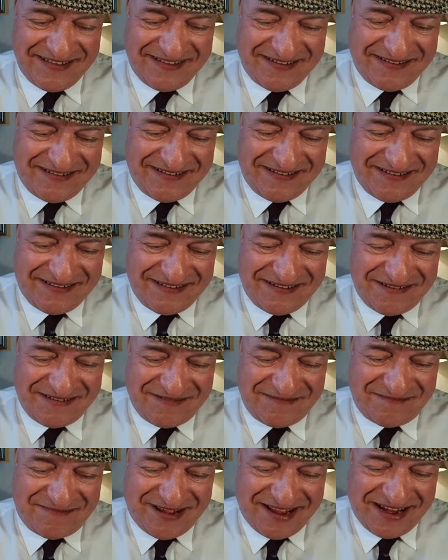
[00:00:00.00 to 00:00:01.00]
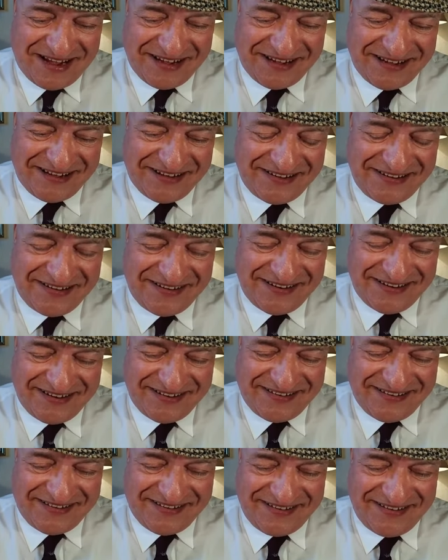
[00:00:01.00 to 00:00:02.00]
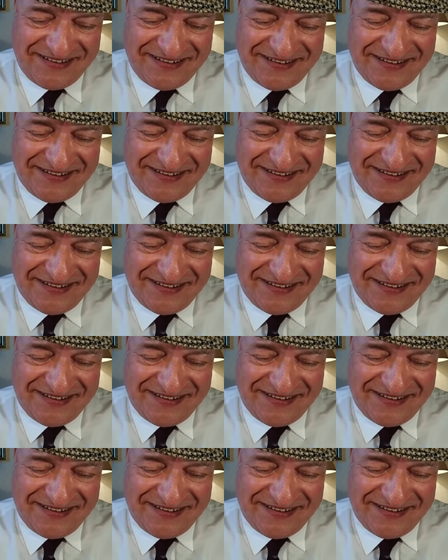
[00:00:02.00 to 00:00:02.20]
Oh, my goodness.